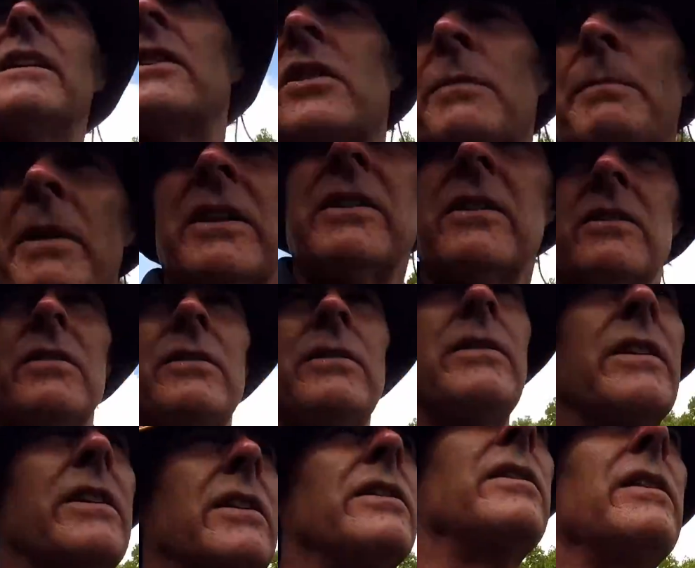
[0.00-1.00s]
I spoke
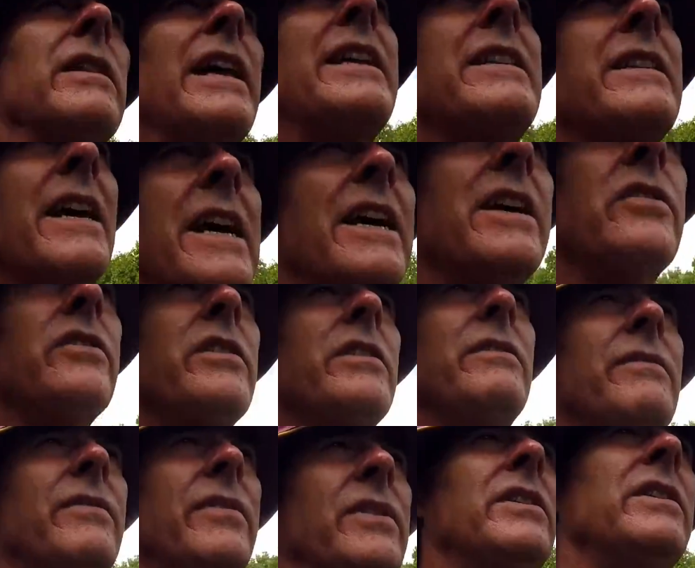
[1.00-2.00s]
to the girl at Cairns
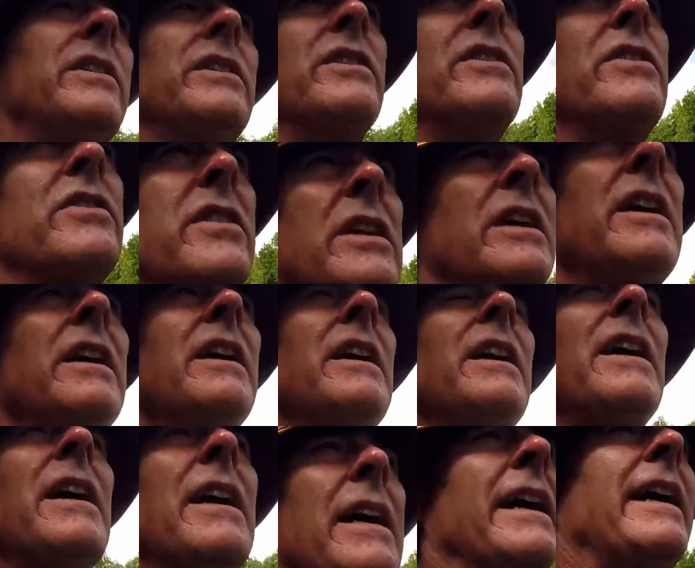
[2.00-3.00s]
Convertors,
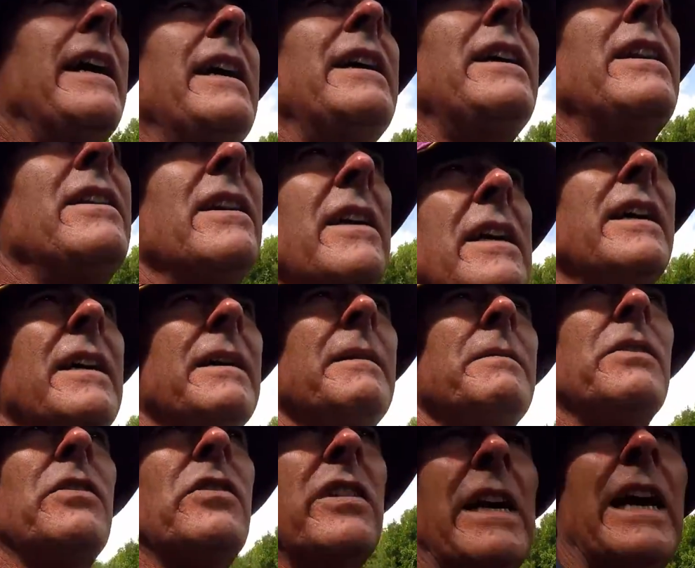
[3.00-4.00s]

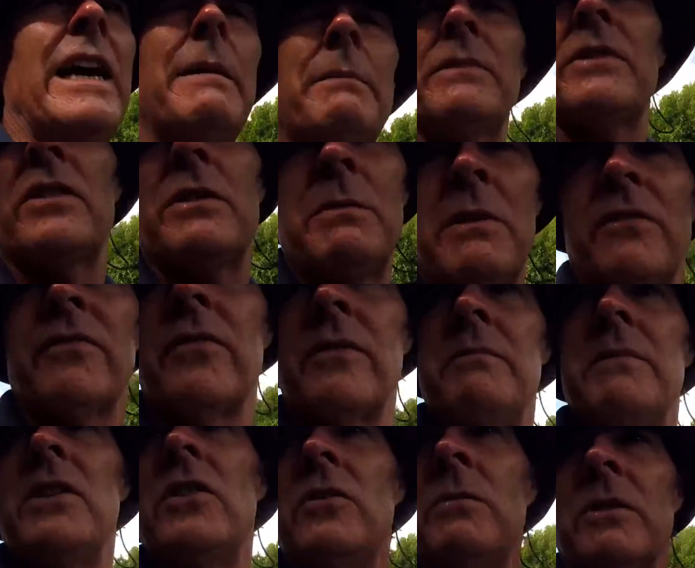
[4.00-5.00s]
and she happens to be
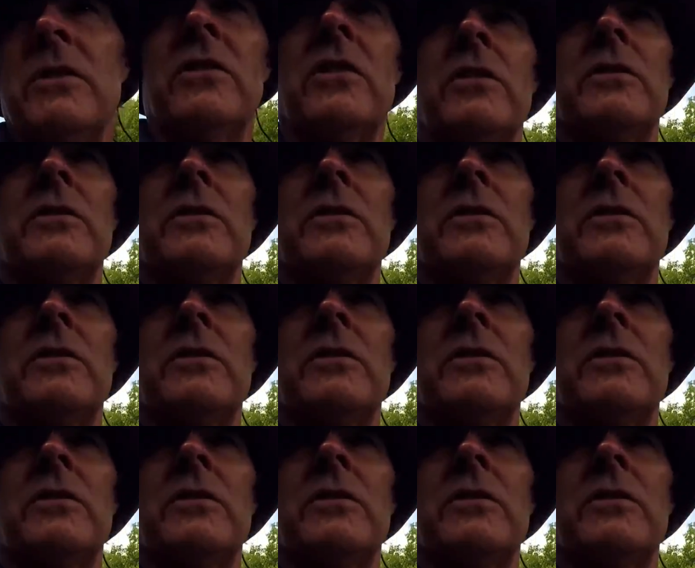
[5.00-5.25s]
from Melbourne.